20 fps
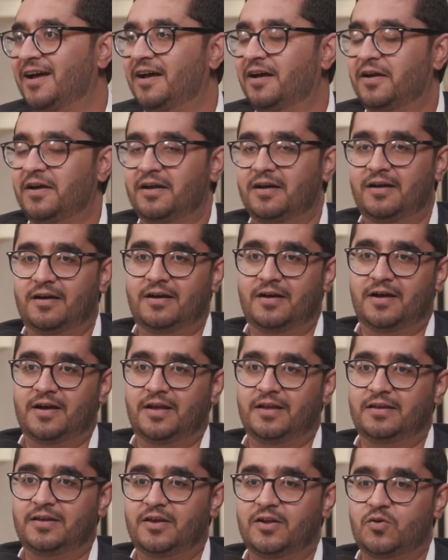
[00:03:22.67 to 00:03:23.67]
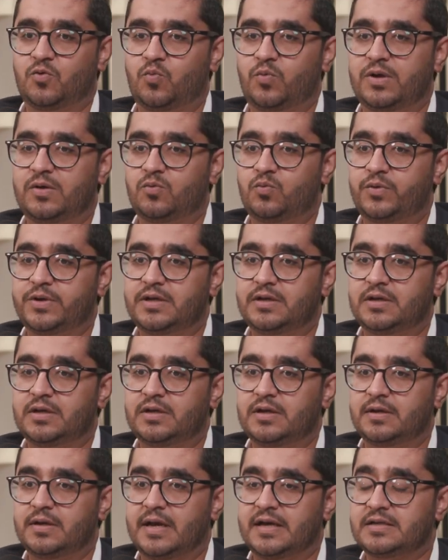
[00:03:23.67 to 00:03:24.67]

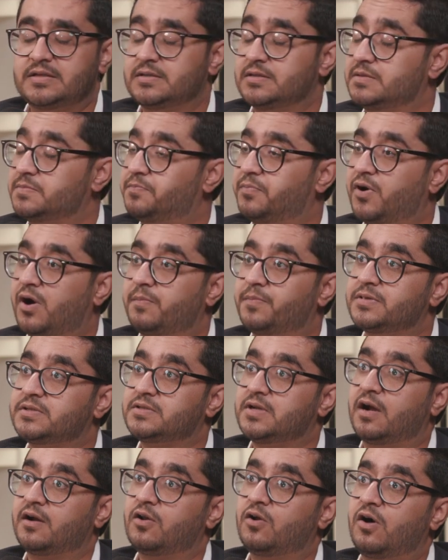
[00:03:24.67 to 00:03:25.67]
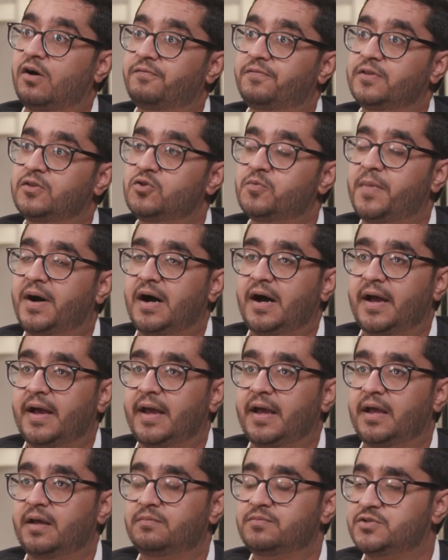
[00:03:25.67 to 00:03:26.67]
We as Proper started off in
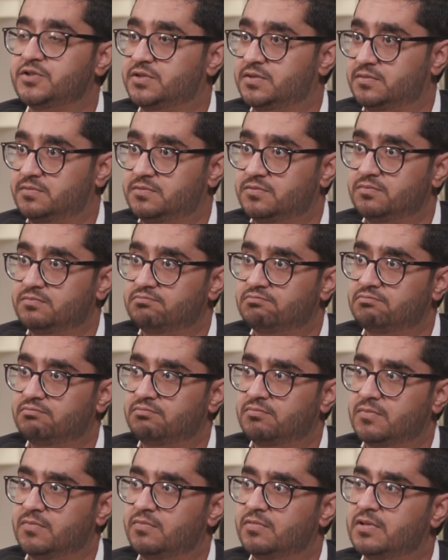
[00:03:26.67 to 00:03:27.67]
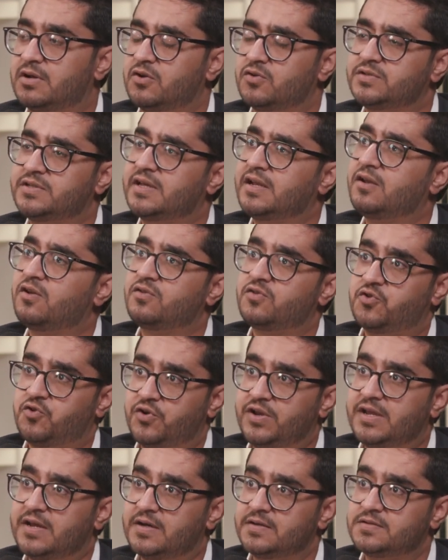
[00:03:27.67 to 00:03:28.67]
Dubai, just closing in on
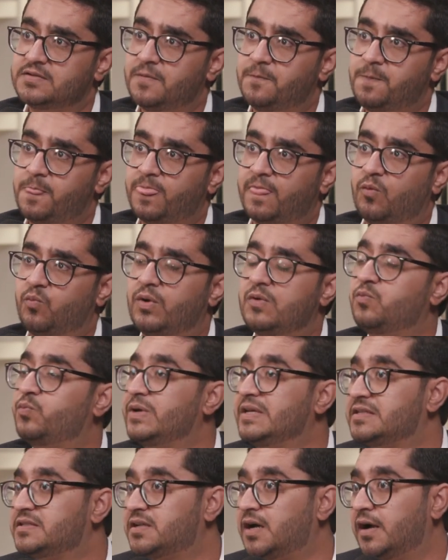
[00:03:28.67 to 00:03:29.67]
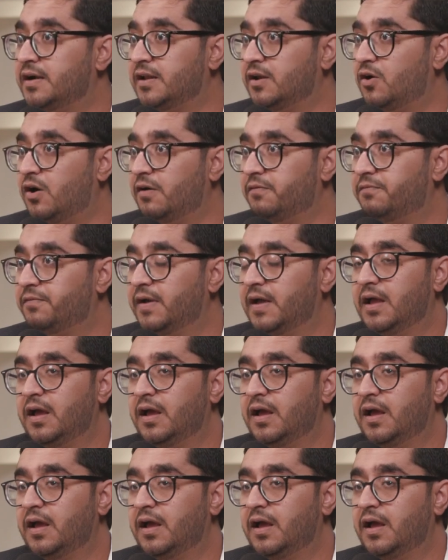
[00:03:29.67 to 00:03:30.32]
3 years. When we started off,